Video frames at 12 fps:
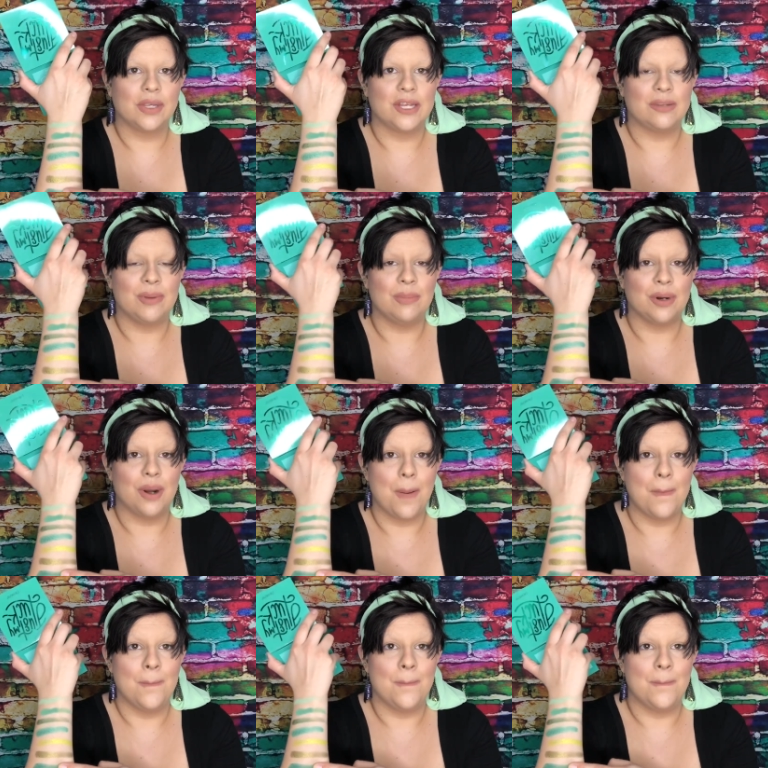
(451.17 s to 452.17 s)
Because remember,
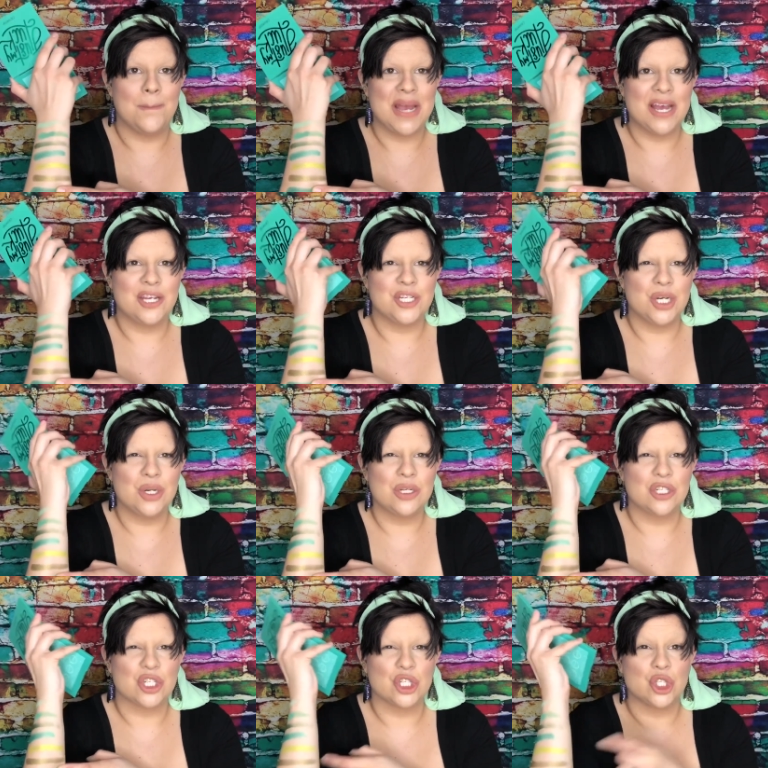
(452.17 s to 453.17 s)
bad
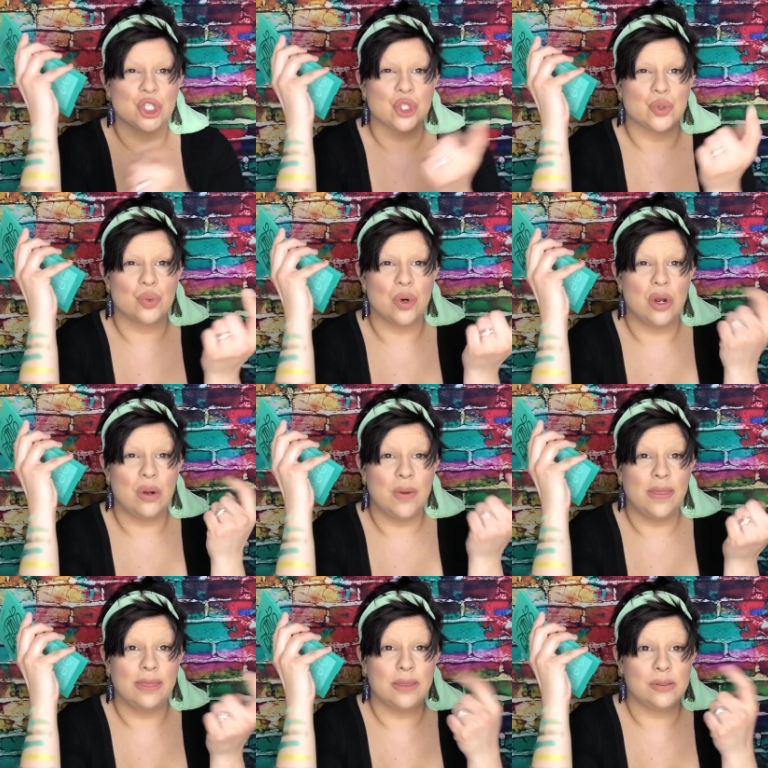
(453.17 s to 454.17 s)
jokes are strong
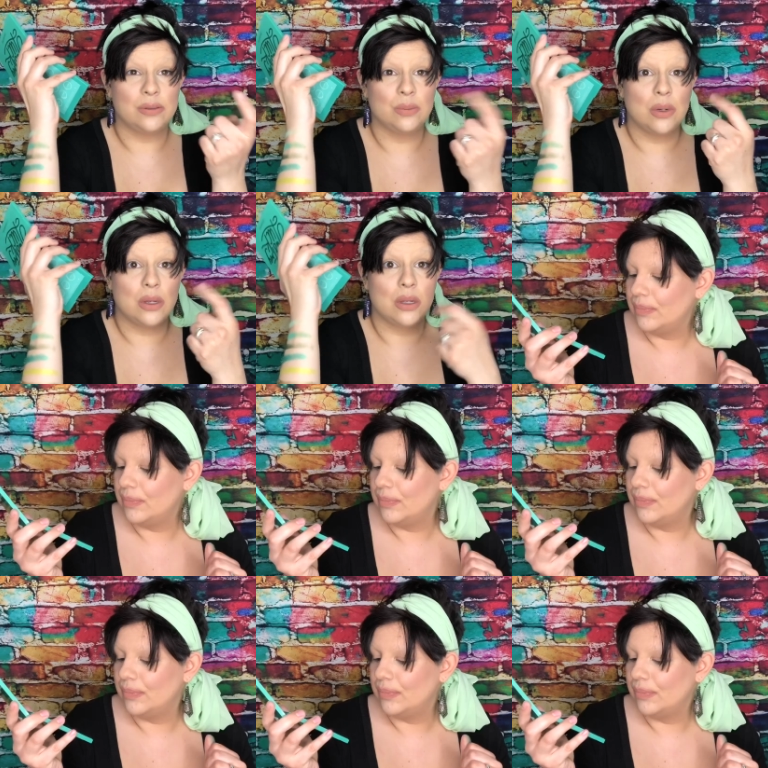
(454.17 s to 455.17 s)
with this
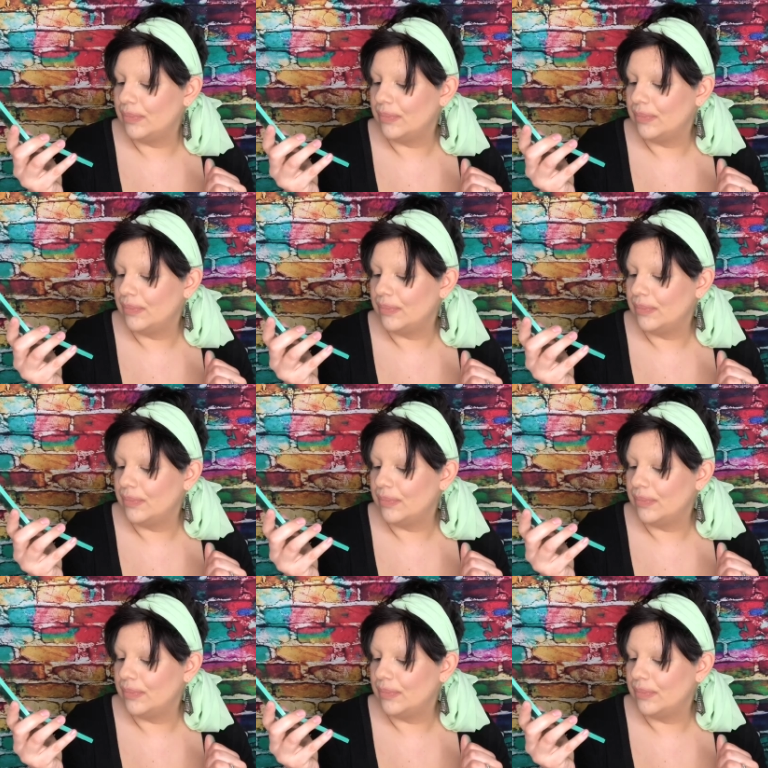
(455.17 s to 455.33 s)
one.